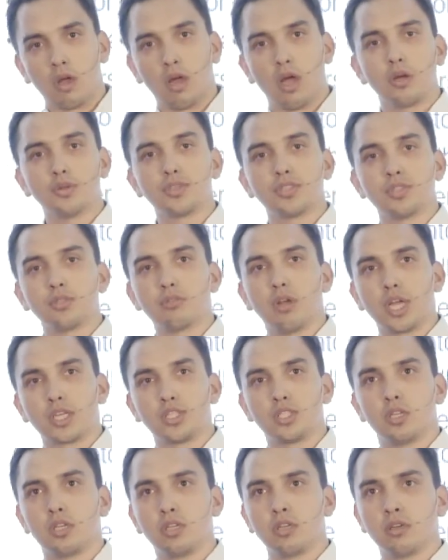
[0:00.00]
how to
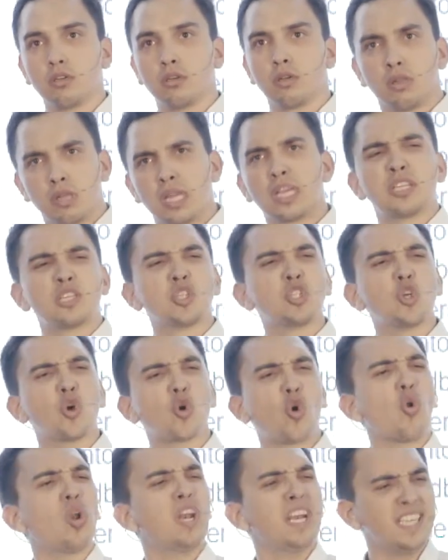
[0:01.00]
actually, like your
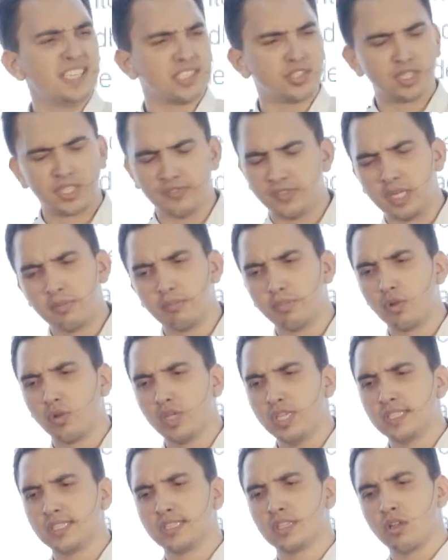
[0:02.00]
colleagues, not even
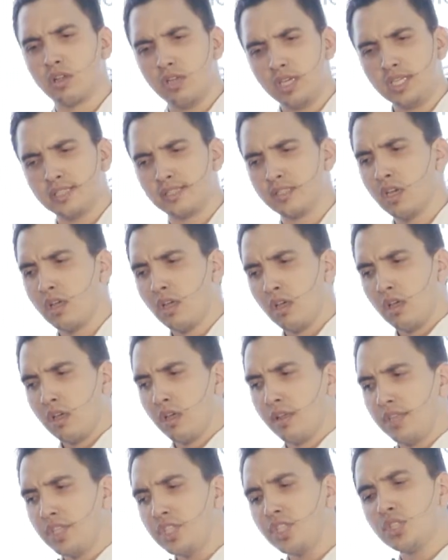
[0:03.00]
employees, colleagues,
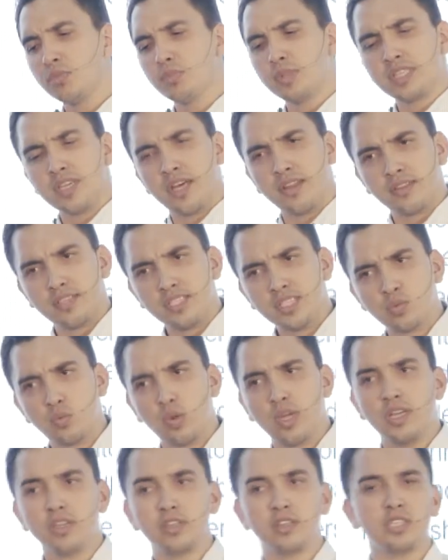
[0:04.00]
this should be done this
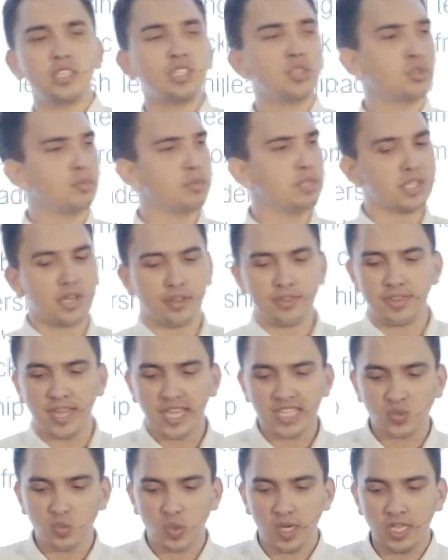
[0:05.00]
way, this should be done
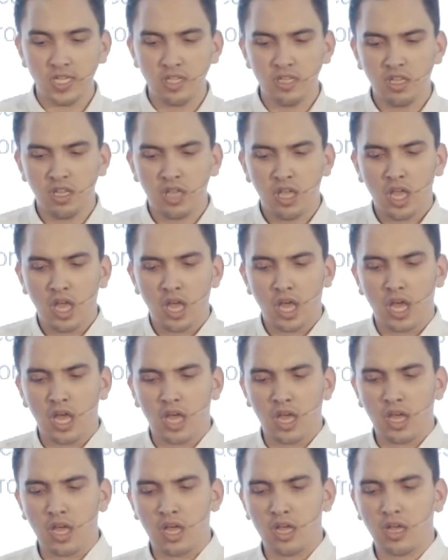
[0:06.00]
that way.
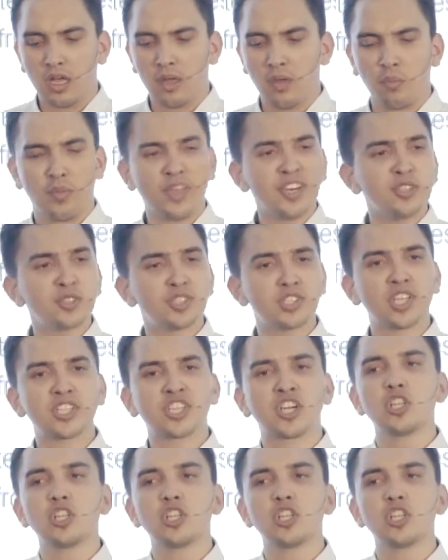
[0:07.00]
Then you start